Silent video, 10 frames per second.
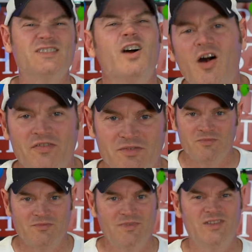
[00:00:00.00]
It's
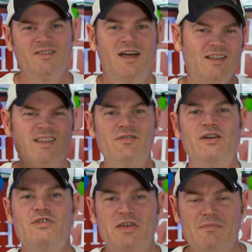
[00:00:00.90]
awesome. It's, I love
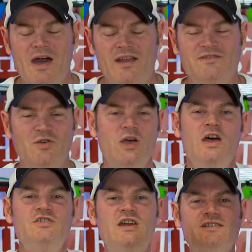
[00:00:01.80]
everything about it. So
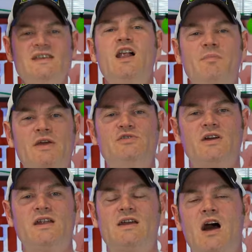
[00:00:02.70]
check us out on
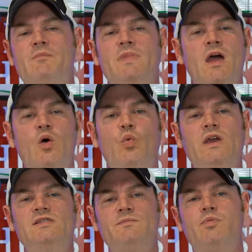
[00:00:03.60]
patreon dot com.
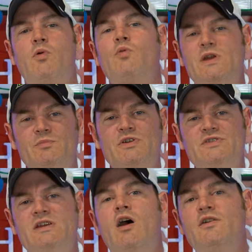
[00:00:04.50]
We support, we
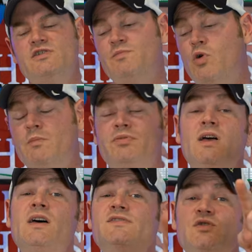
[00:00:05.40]
appreciate all your support.
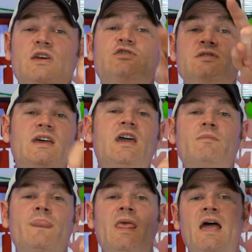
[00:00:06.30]
Plus, you get your
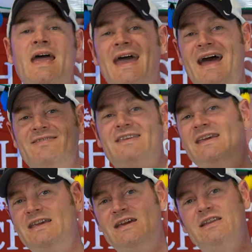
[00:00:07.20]
name at
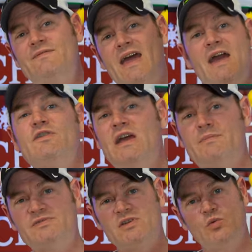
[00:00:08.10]
the end of every
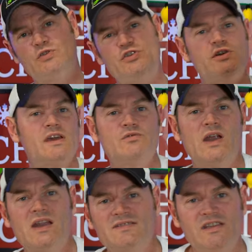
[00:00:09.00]
episode, which you're getting
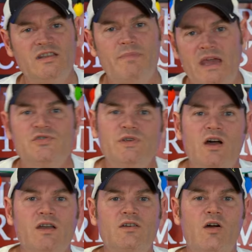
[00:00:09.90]
ready to see the
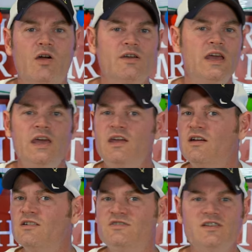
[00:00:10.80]
Patreon card
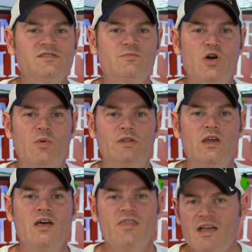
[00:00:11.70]
here in just a moment.
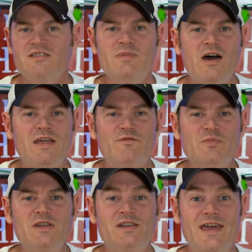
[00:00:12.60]
That's about it for
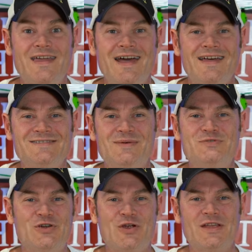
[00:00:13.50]
me today, guys. I'm
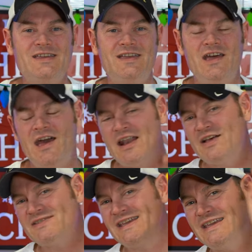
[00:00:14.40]
Charlie, and
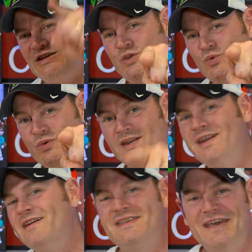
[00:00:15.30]
I'll see you
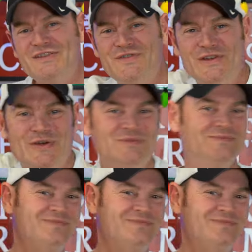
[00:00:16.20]
in the next video.